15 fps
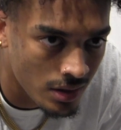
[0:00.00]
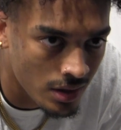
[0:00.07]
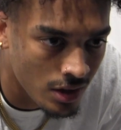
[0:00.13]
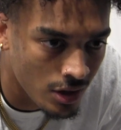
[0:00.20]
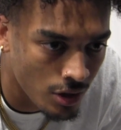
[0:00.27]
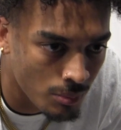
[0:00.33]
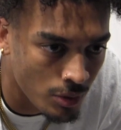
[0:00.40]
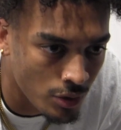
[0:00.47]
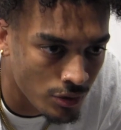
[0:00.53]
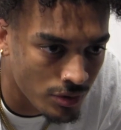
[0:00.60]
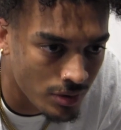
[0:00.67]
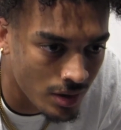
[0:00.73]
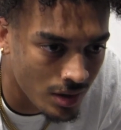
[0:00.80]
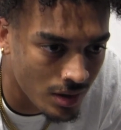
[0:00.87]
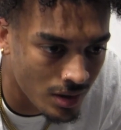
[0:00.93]
Yeah,
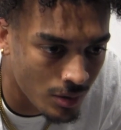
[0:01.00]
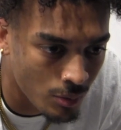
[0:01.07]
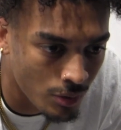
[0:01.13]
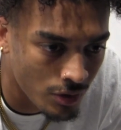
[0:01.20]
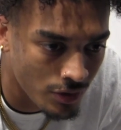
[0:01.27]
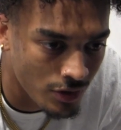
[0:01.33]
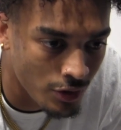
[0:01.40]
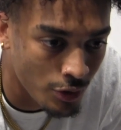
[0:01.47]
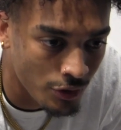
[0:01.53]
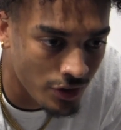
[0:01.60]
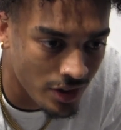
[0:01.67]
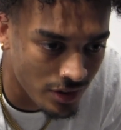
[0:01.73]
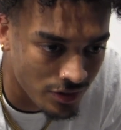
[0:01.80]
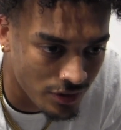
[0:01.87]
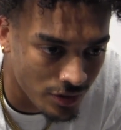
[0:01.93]
almost. Well, little
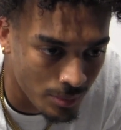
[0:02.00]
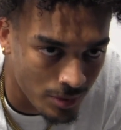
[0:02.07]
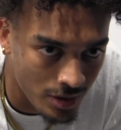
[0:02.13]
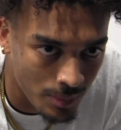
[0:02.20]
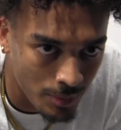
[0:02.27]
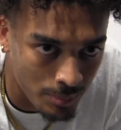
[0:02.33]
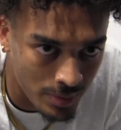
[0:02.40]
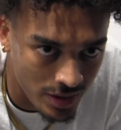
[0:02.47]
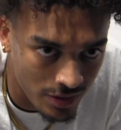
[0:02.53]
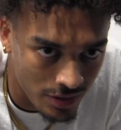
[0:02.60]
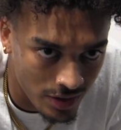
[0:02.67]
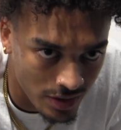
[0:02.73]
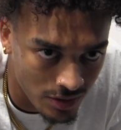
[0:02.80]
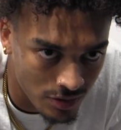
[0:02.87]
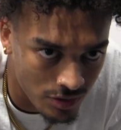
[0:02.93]
things end up becoming big
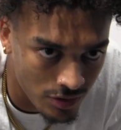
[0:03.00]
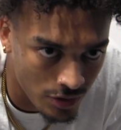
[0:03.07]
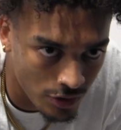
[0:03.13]
things,